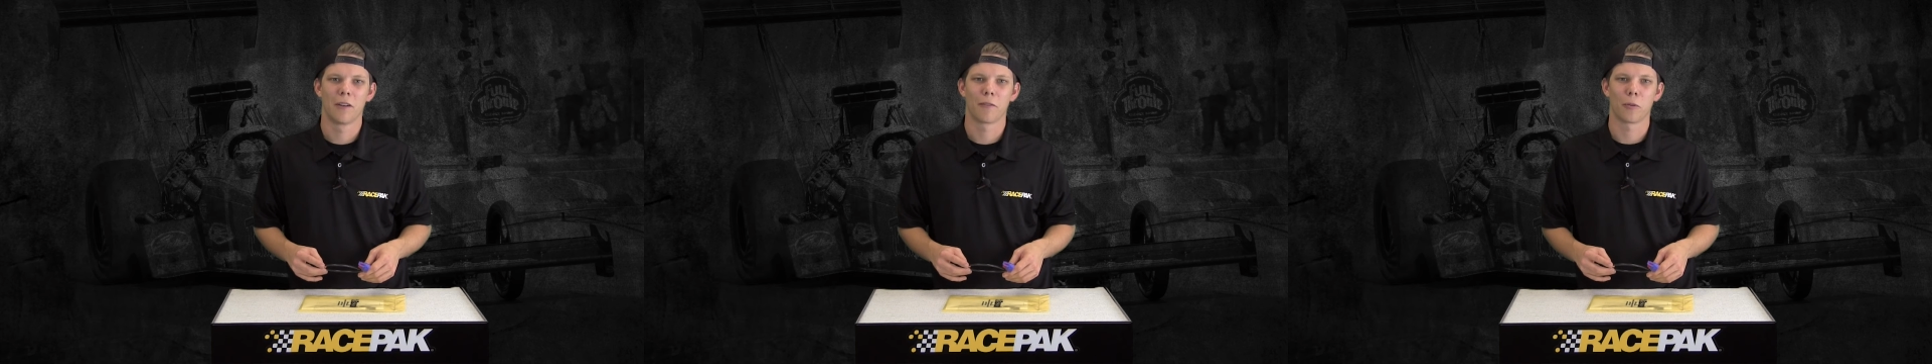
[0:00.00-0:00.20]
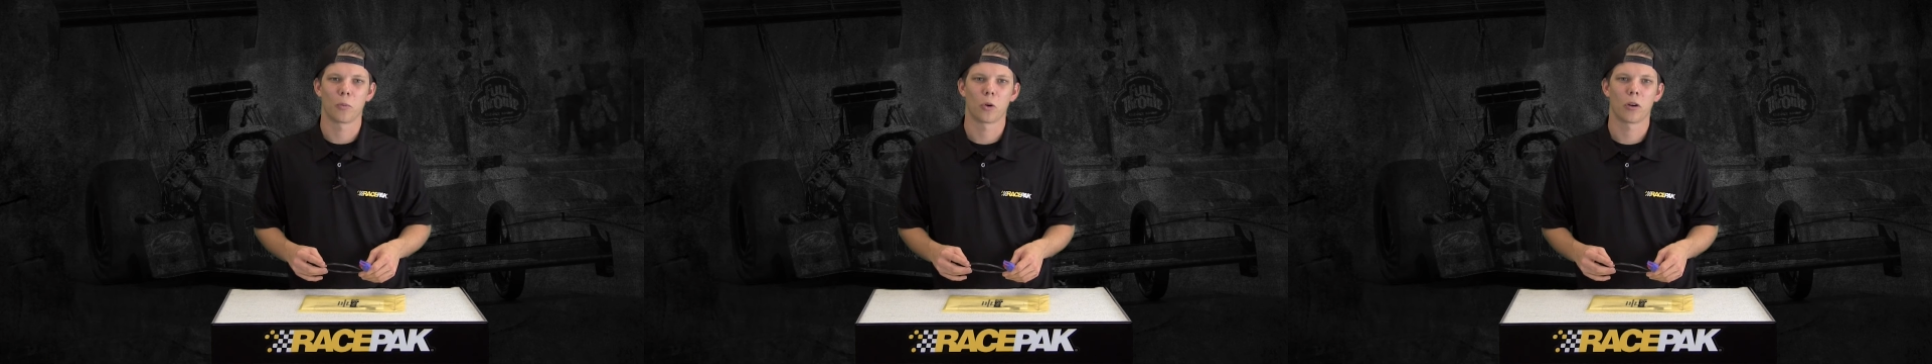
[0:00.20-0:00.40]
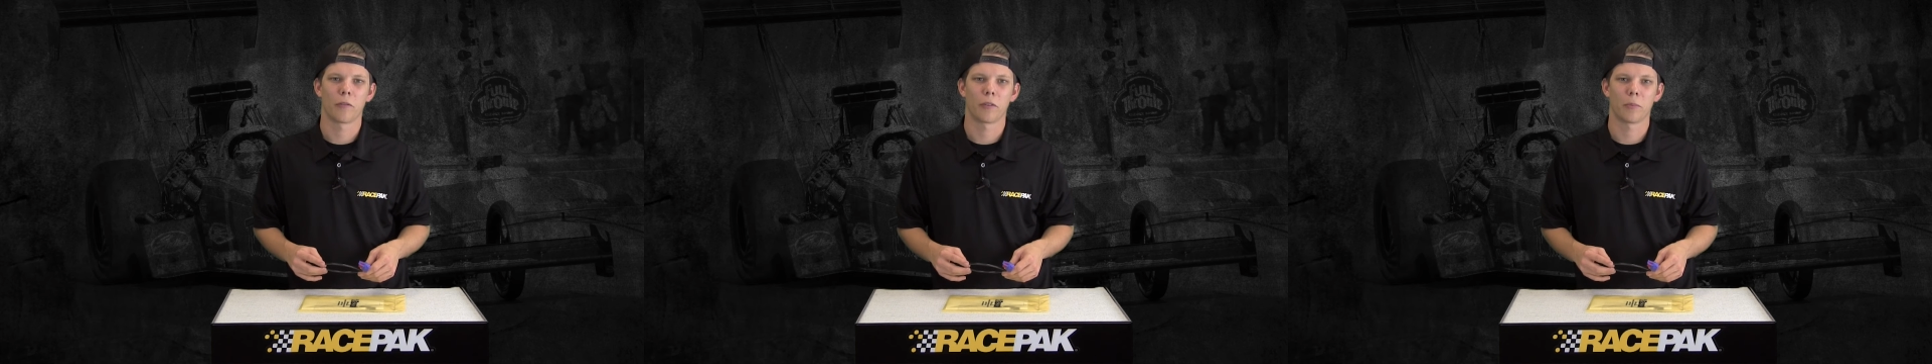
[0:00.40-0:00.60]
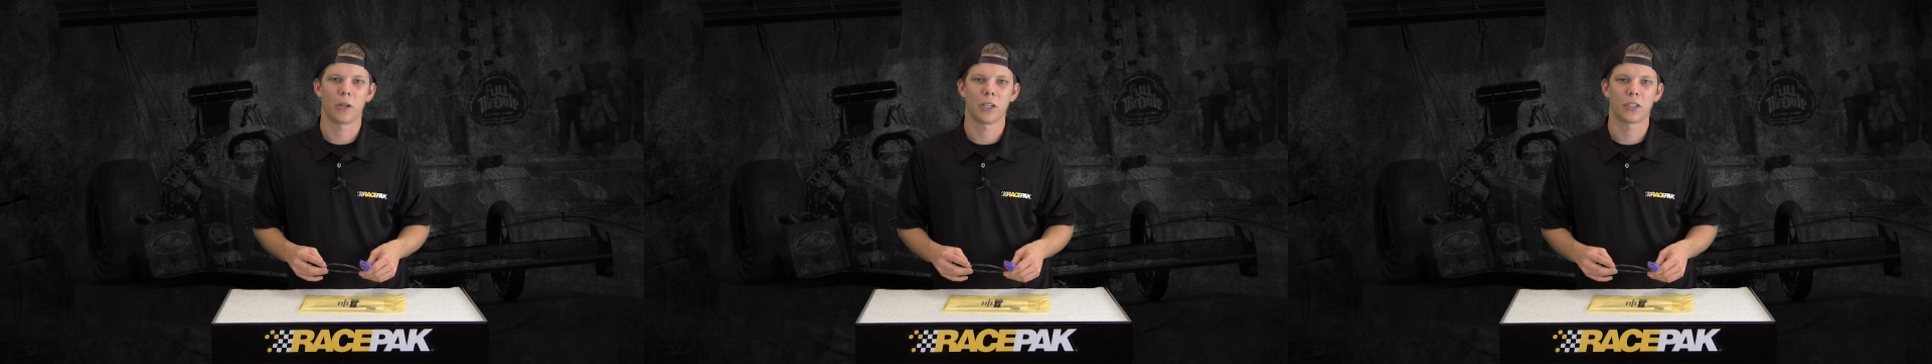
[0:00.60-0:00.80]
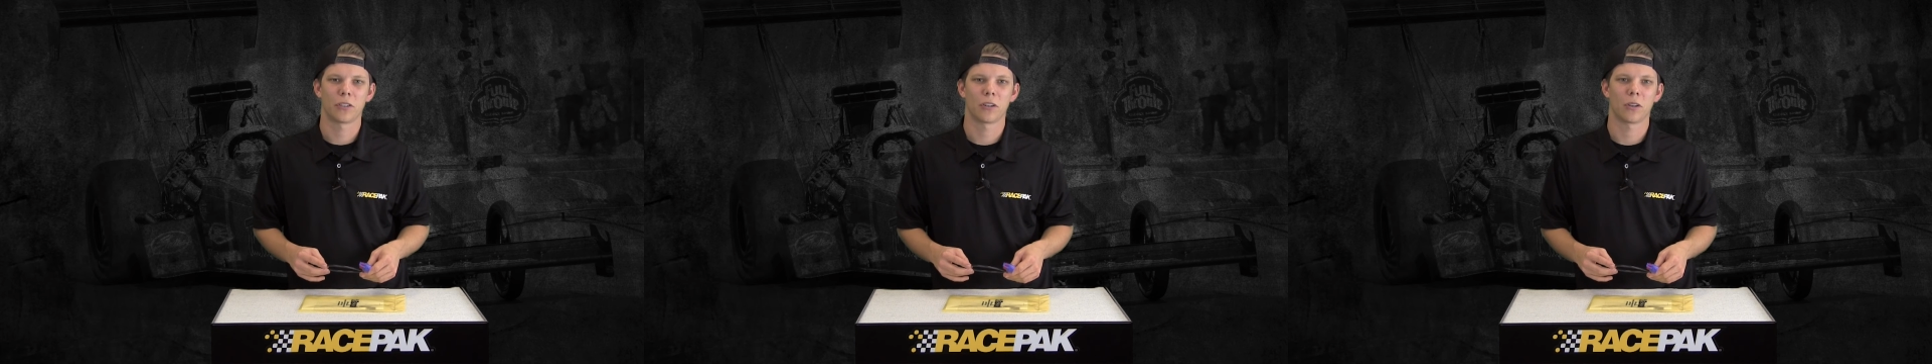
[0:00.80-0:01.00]
For more
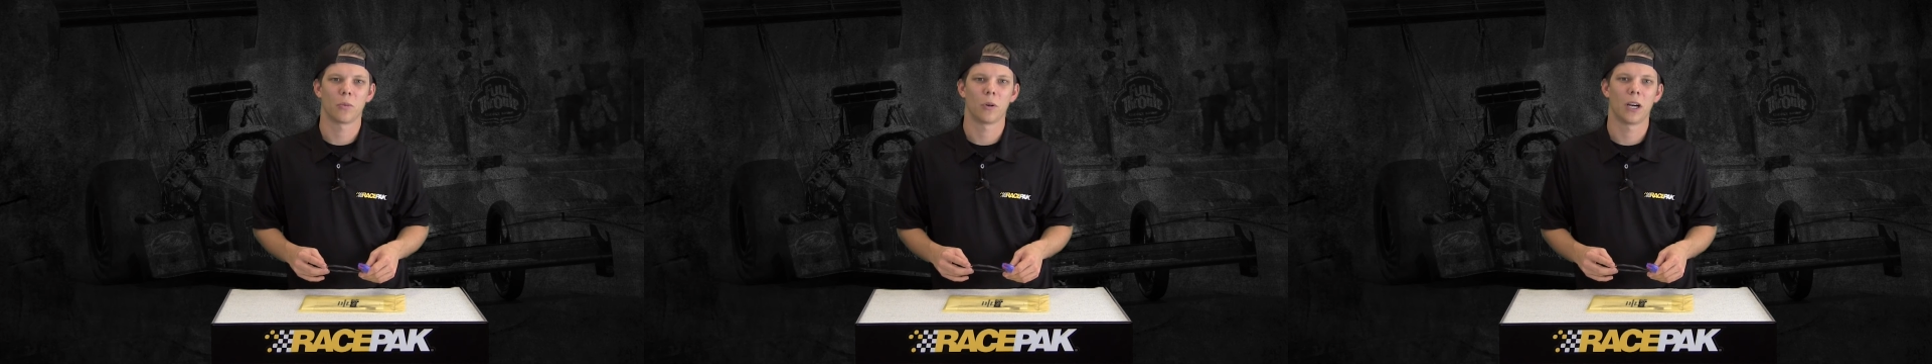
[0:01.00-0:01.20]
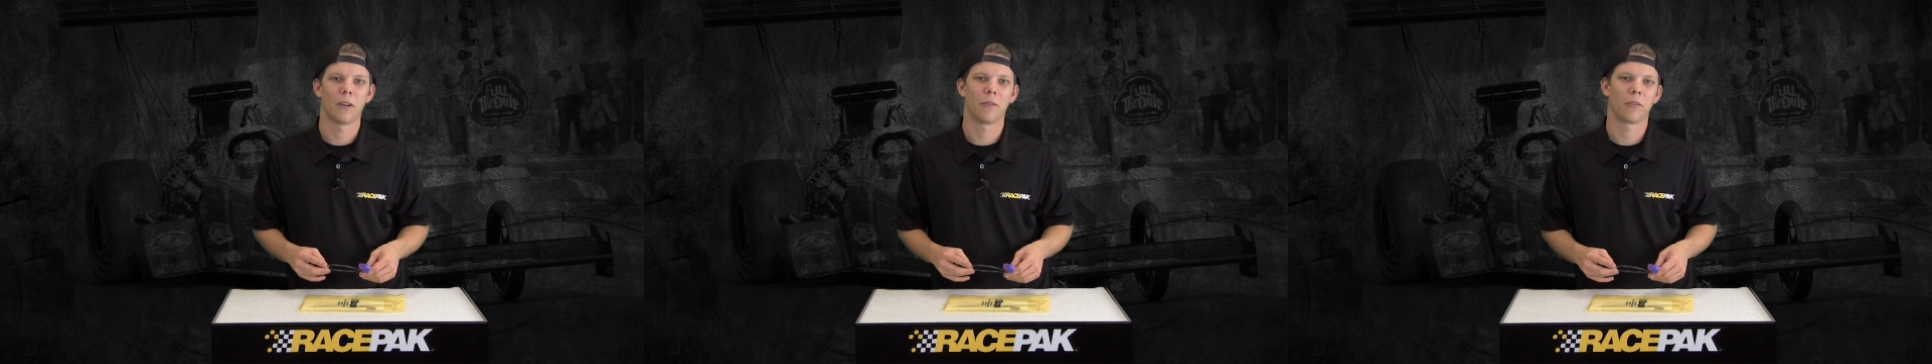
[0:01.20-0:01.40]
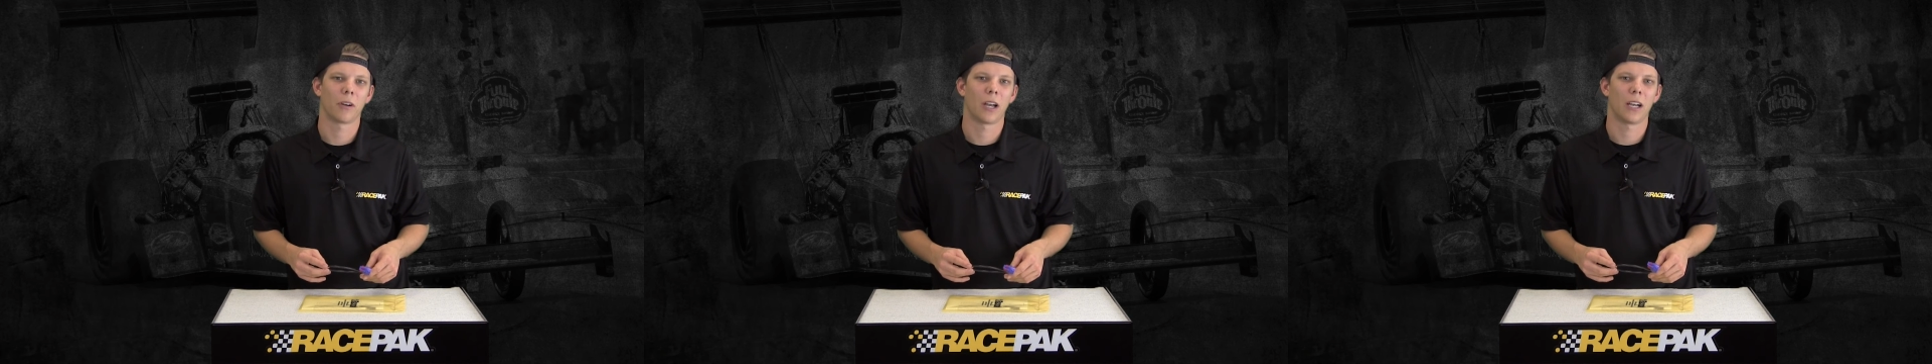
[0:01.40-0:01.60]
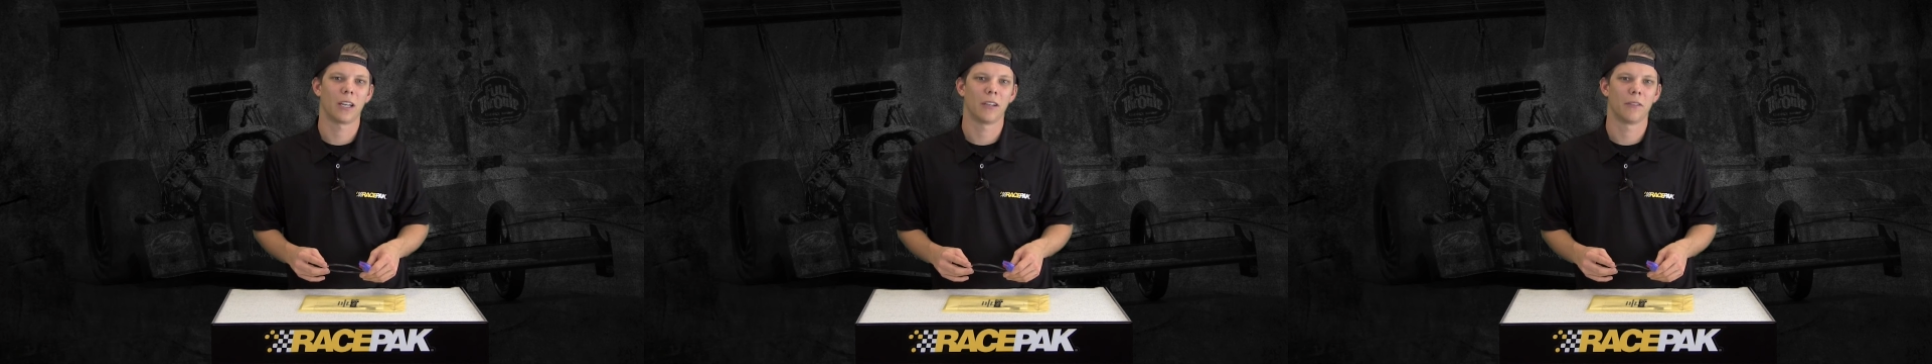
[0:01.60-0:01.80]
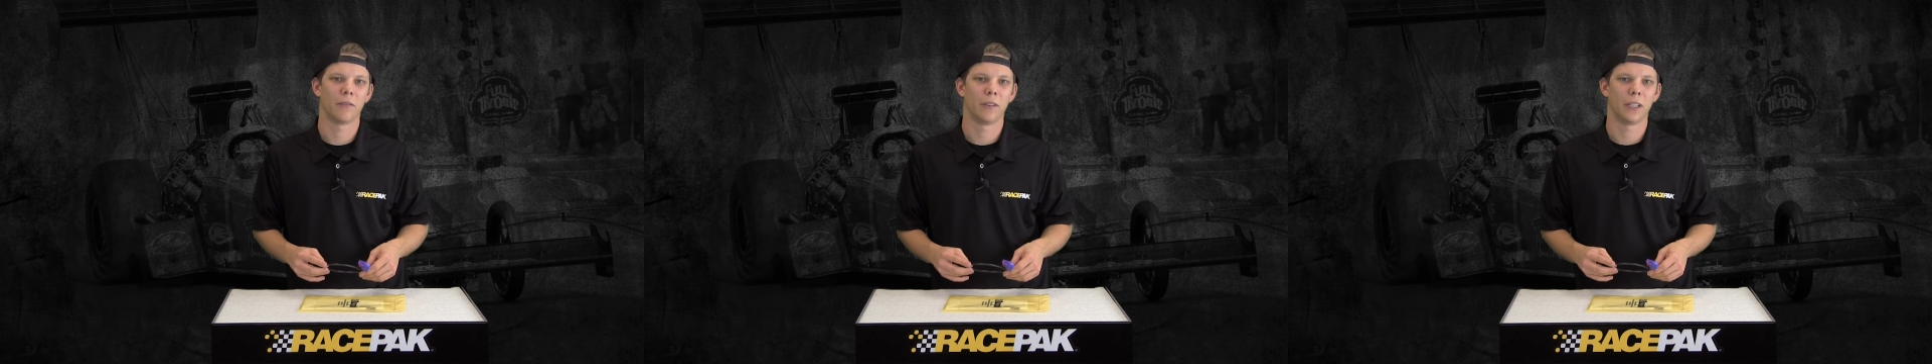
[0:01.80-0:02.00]
information on a wide variety of